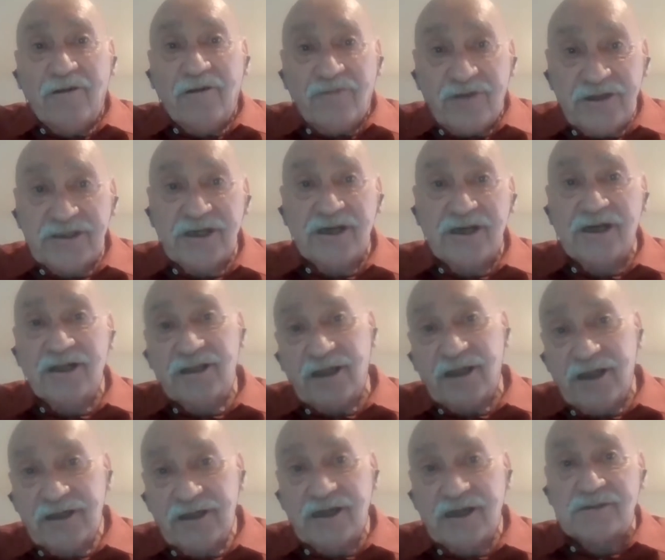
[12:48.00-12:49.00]
physical,
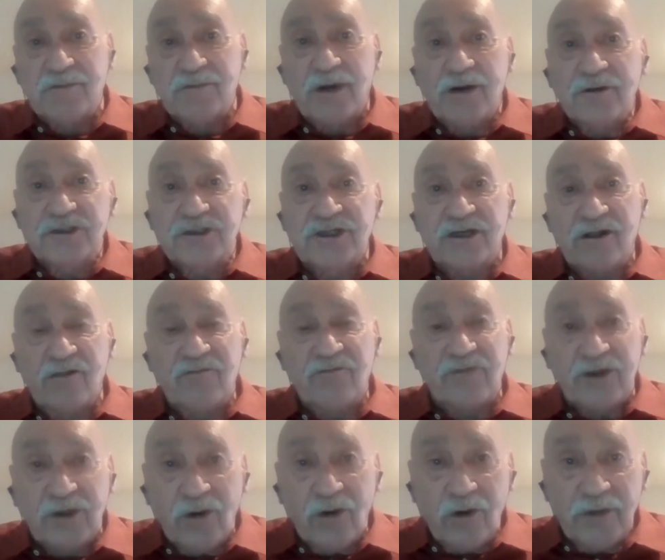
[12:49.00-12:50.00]
and cosmological
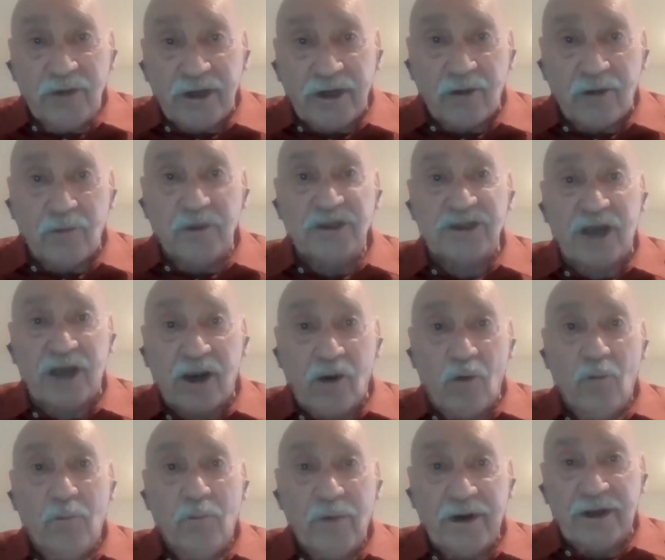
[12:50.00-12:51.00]
phenomena which
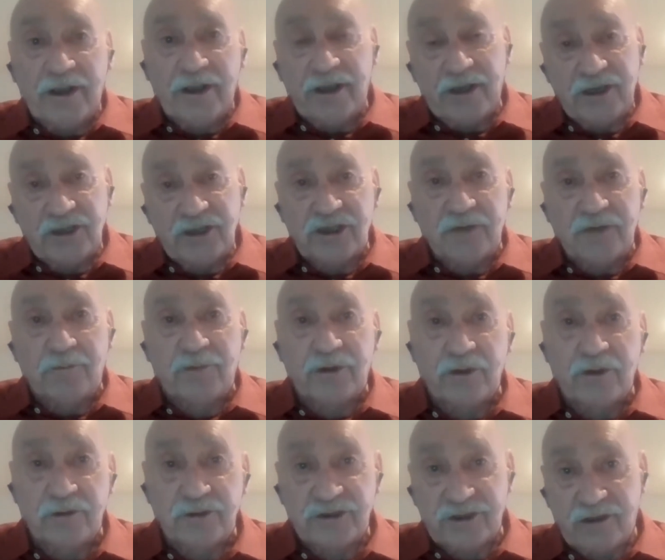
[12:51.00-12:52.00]
accompany each
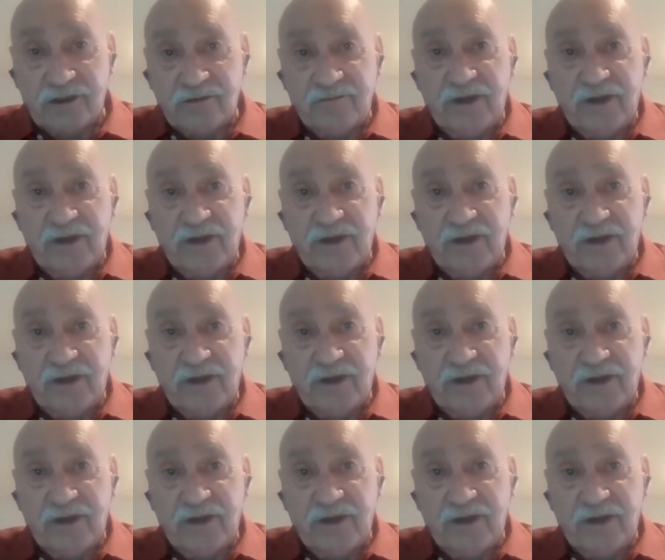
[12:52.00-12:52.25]
approach, and